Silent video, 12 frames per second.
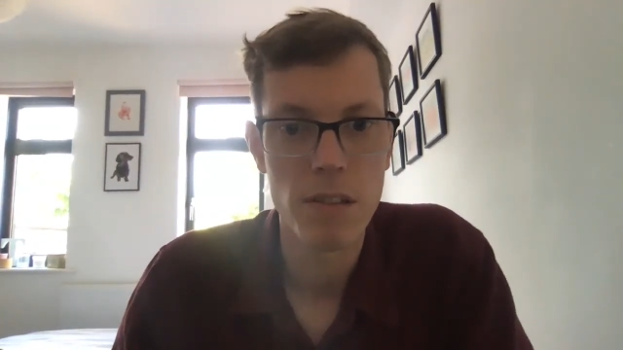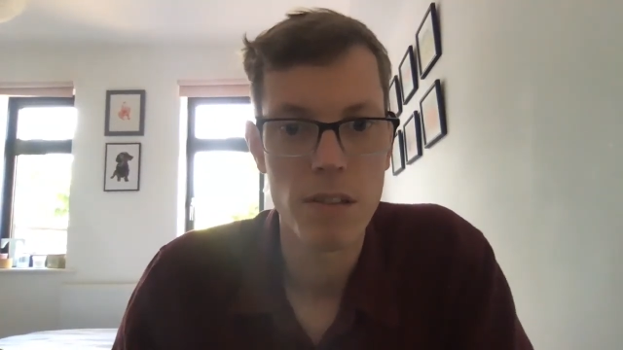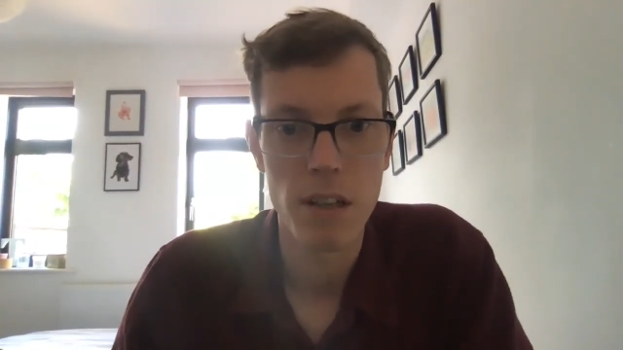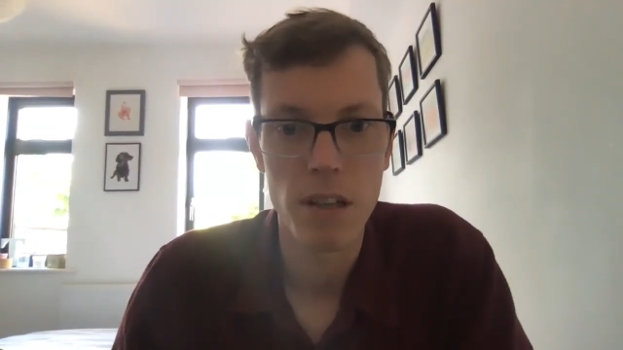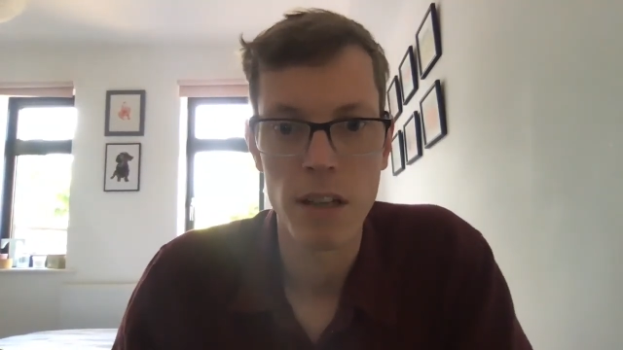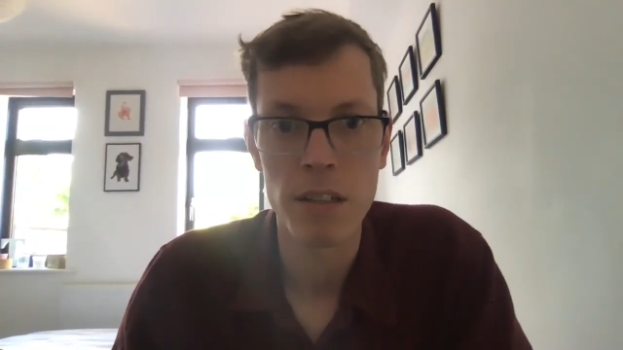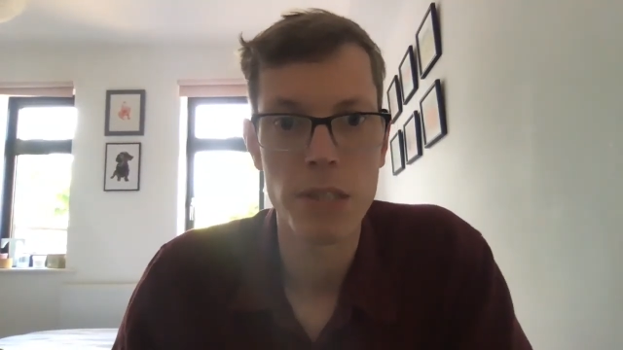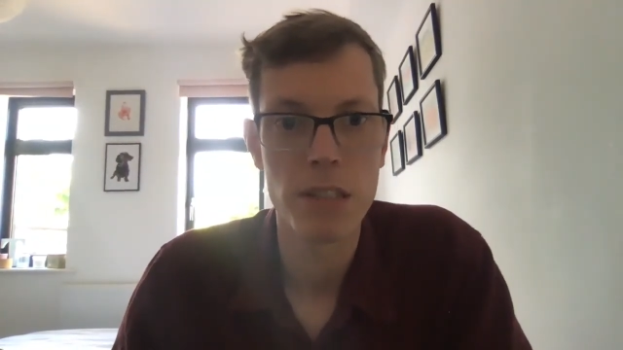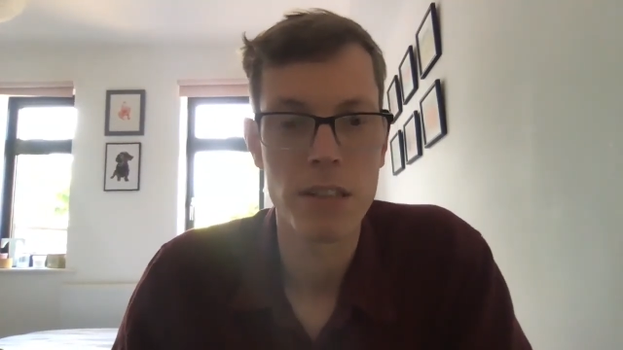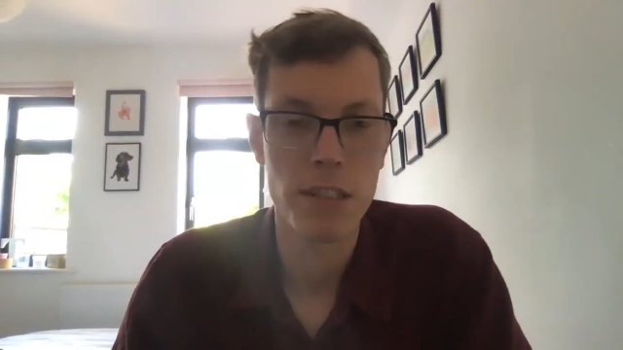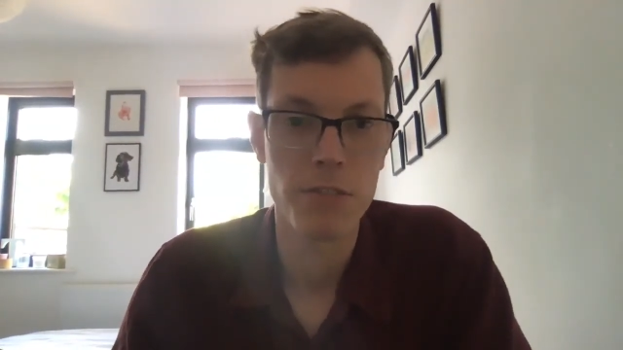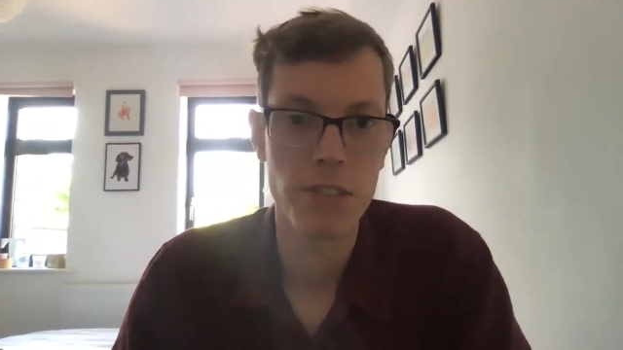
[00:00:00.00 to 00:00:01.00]
and we
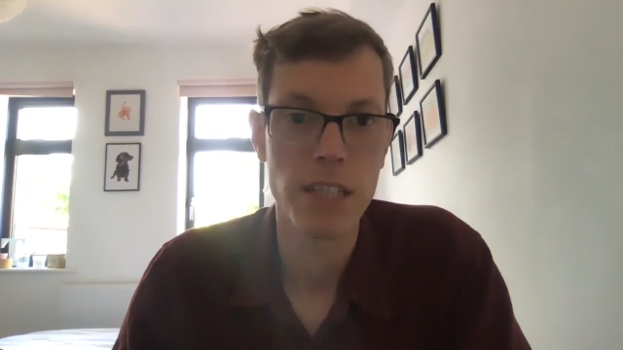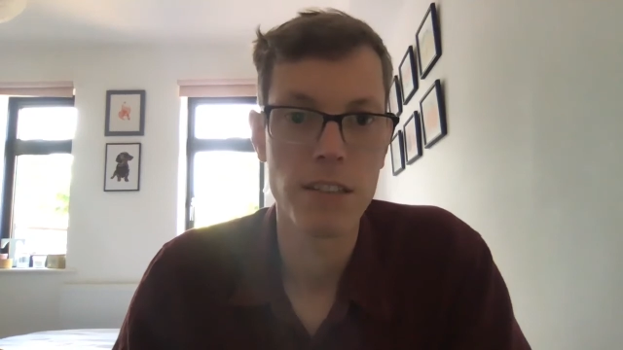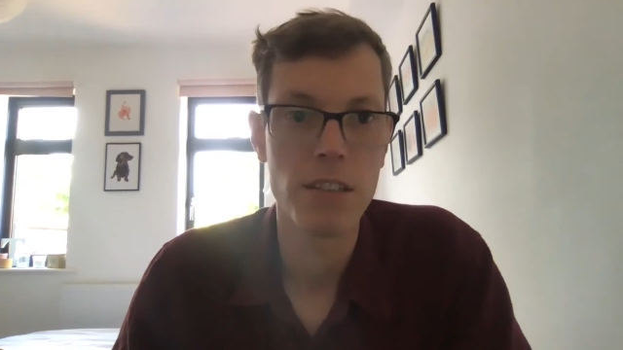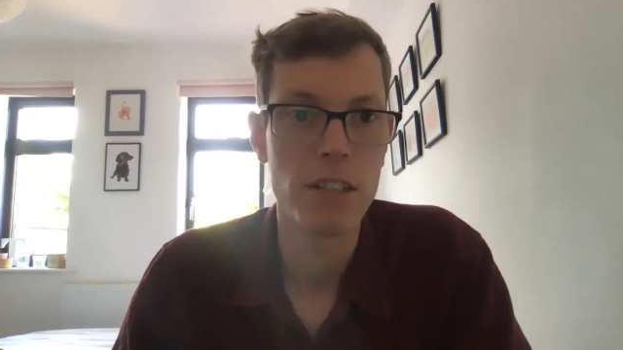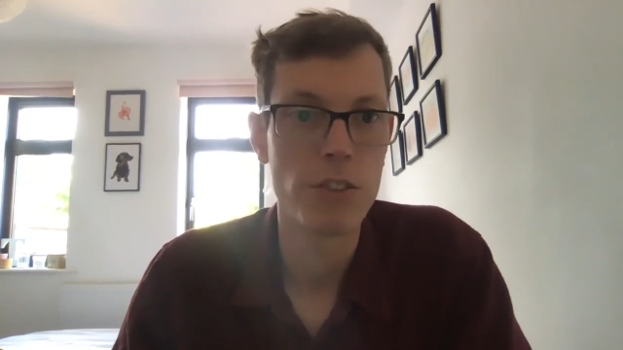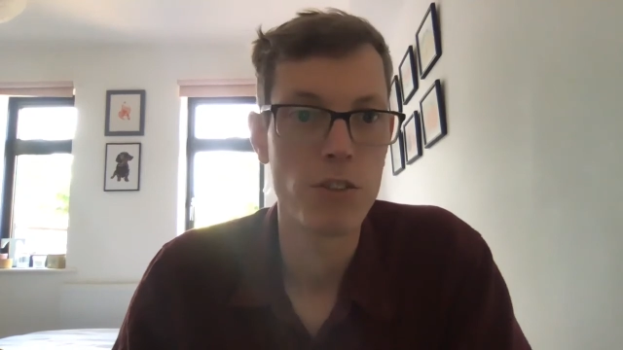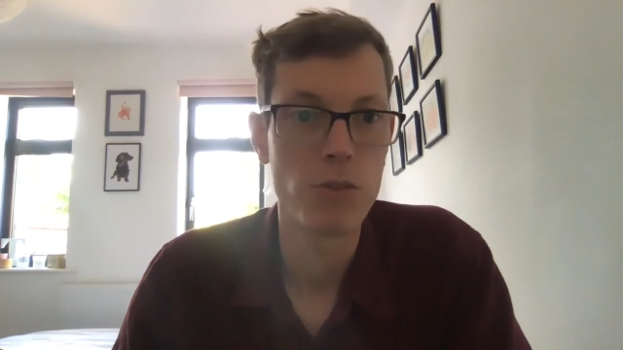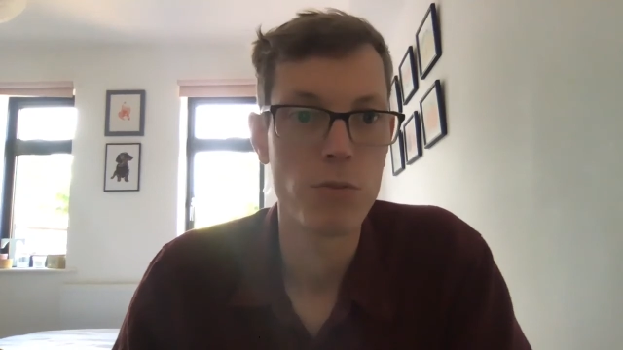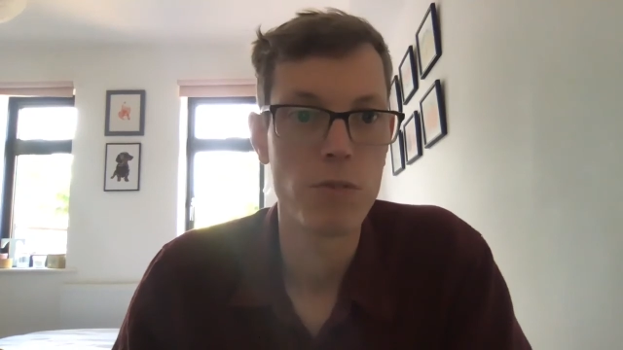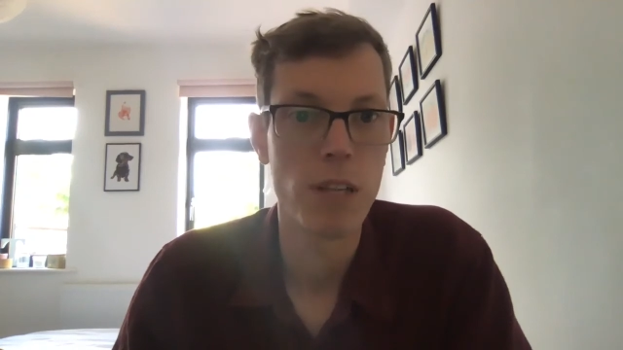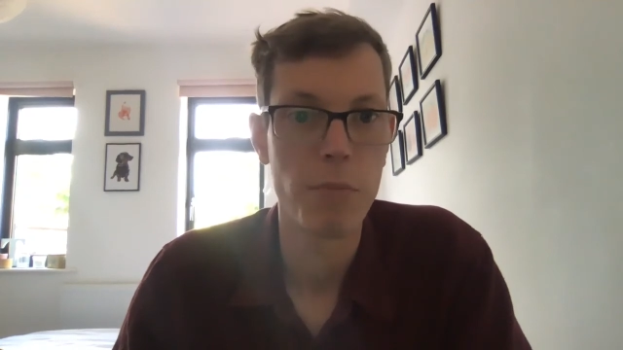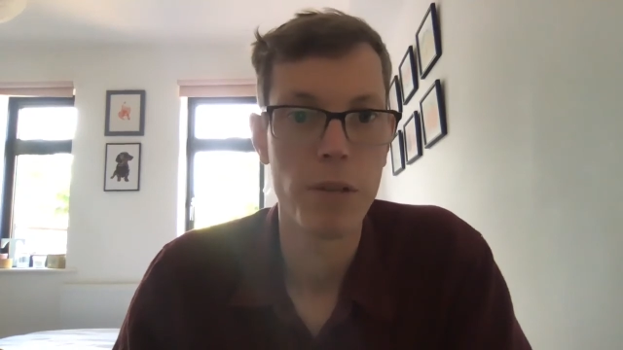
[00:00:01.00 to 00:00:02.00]
can create a new
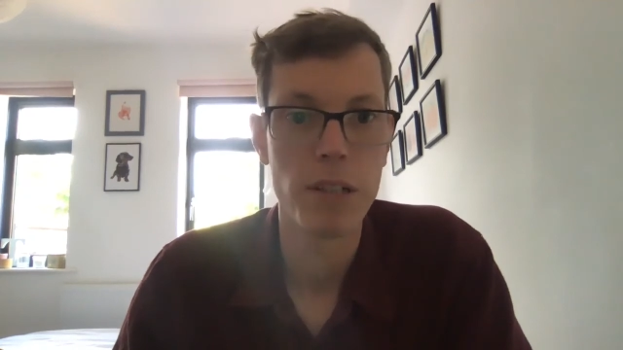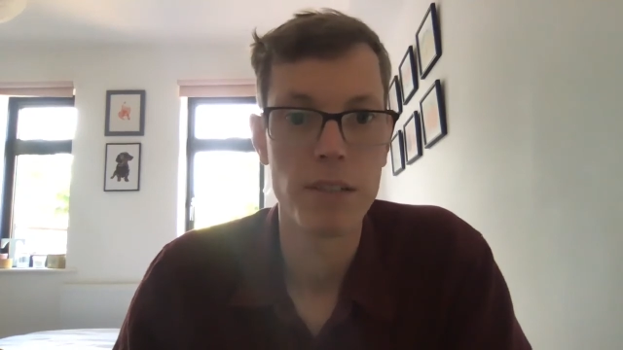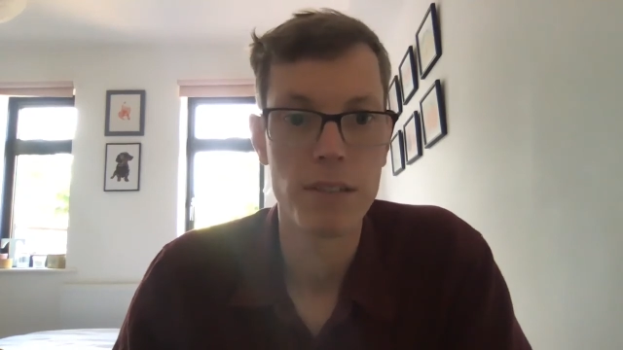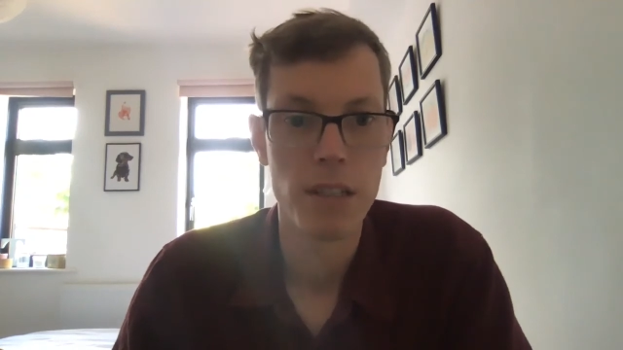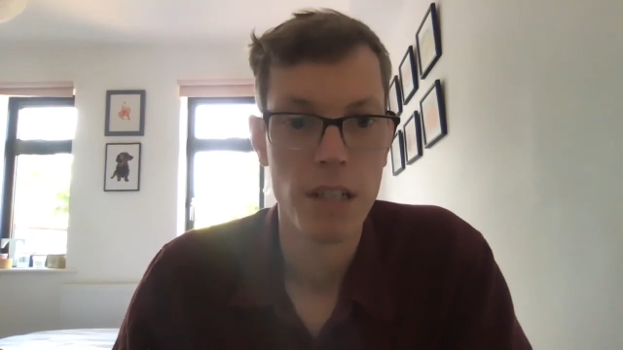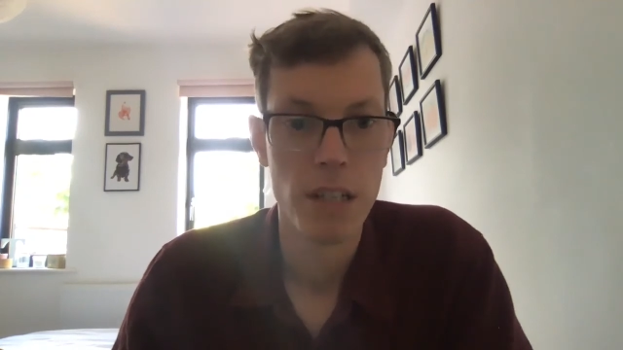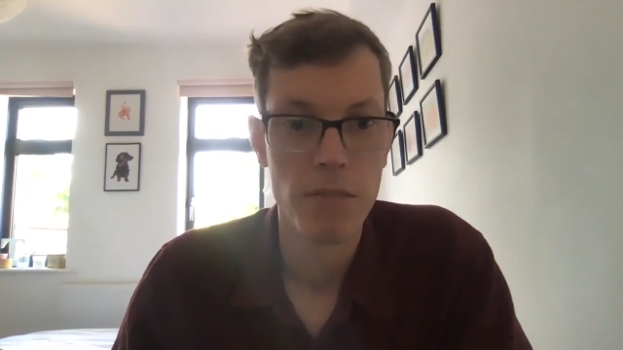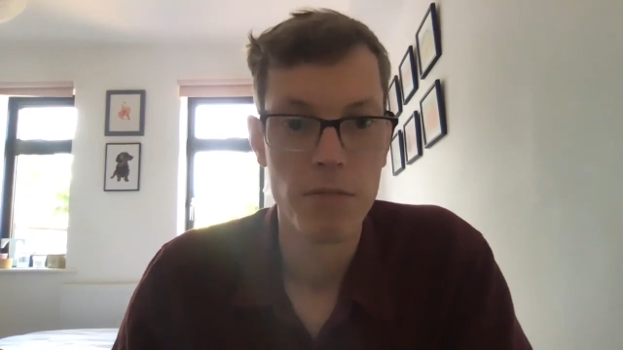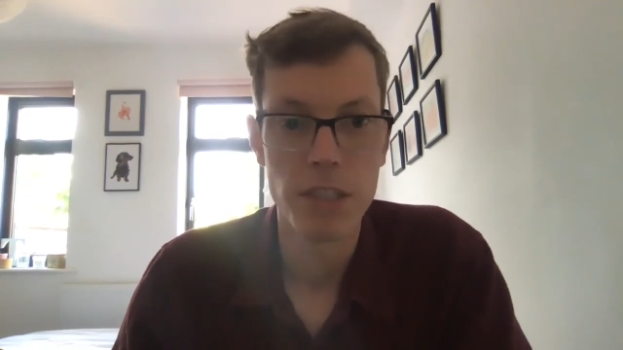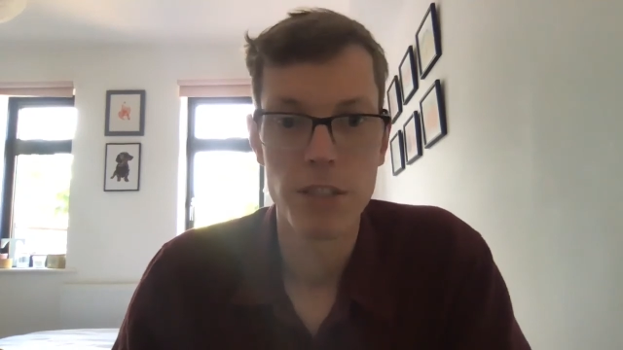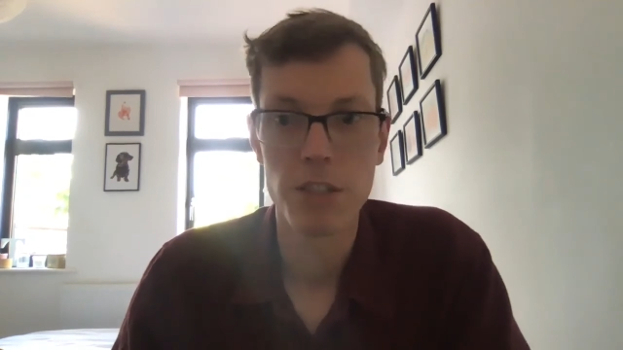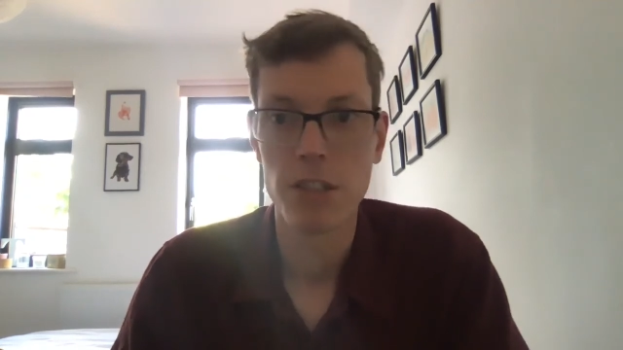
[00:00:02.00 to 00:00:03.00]
template,
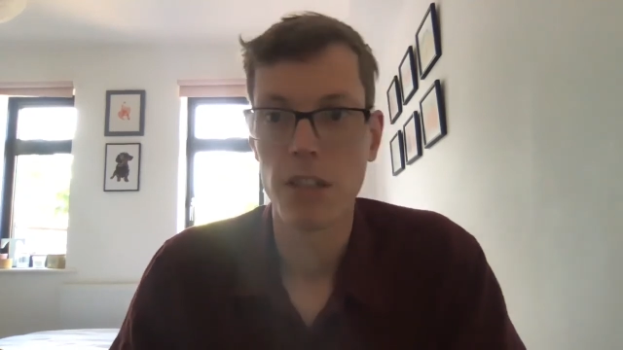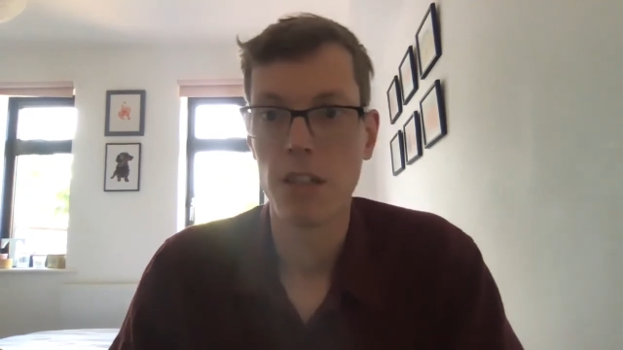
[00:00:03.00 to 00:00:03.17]
which